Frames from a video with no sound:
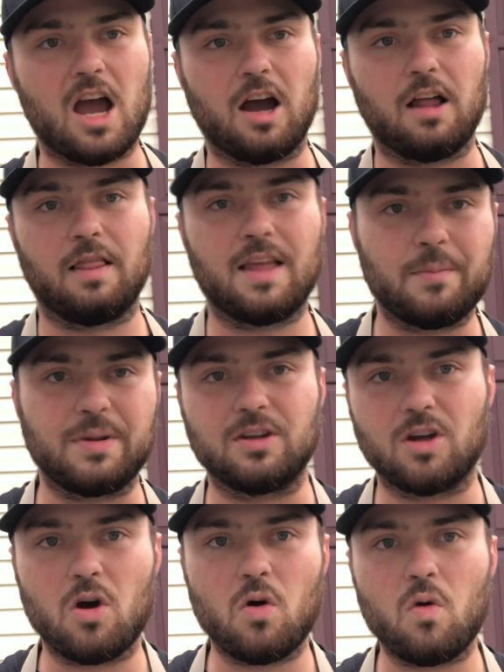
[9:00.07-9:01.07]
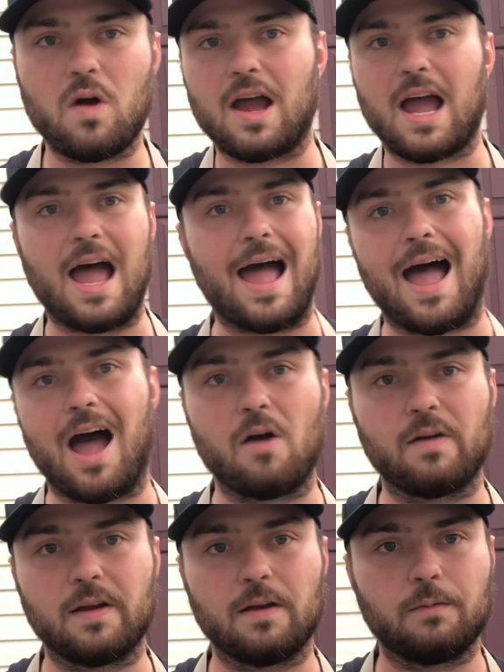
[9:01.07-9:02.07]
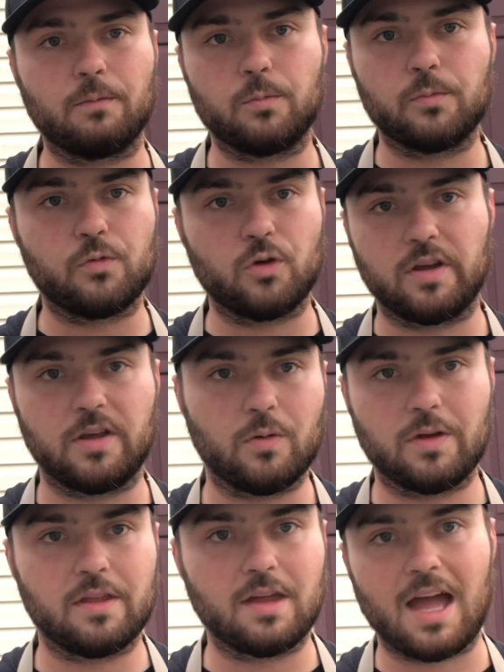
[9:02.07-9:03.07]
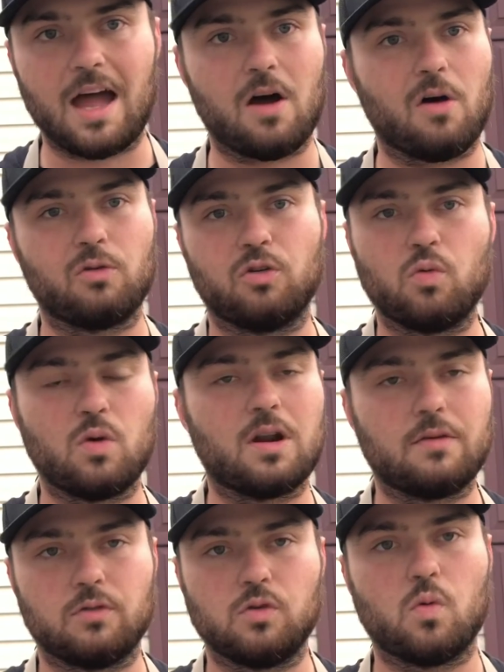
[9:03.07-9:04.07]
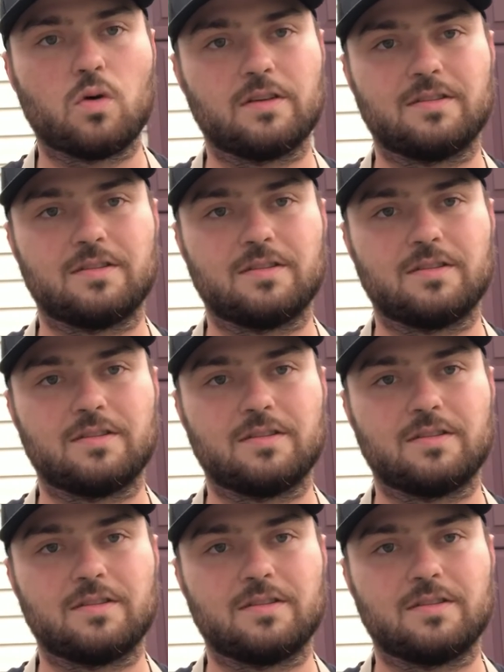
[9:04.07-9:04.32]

let me know. I'll get freaky with it. I'll do whatever you want to